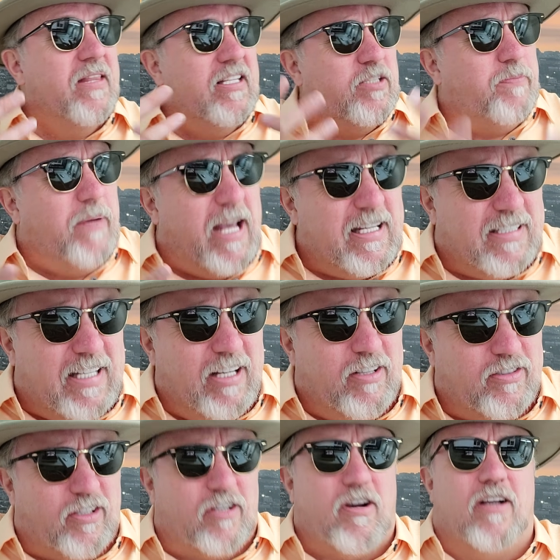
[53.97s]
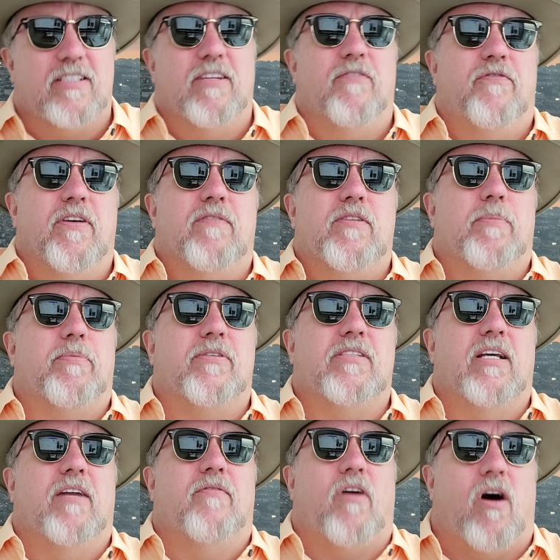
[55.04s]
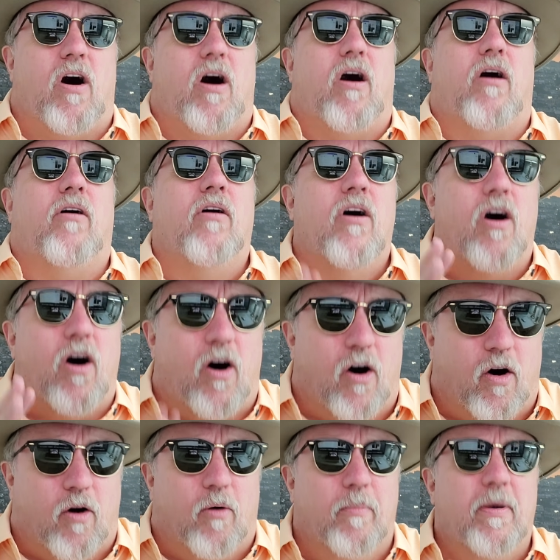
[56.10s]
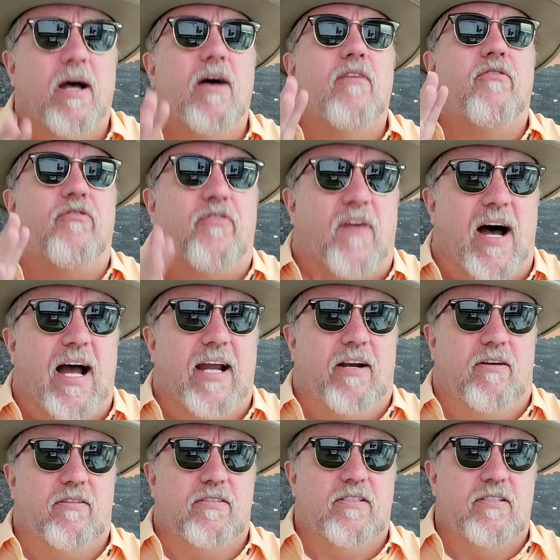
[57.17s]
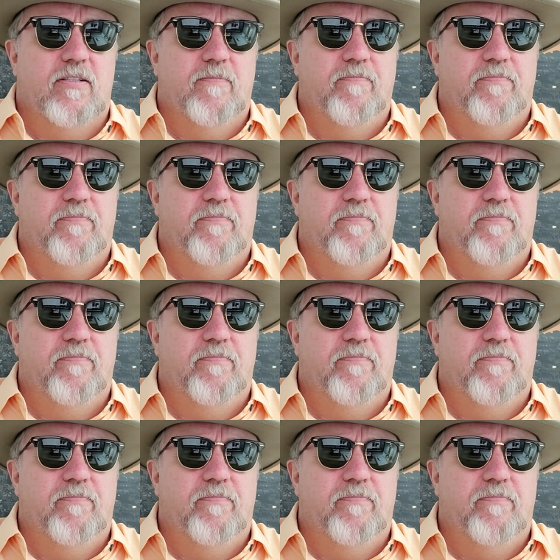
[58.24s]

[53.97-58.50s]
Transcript: space heaters are causing 50% of all home fires.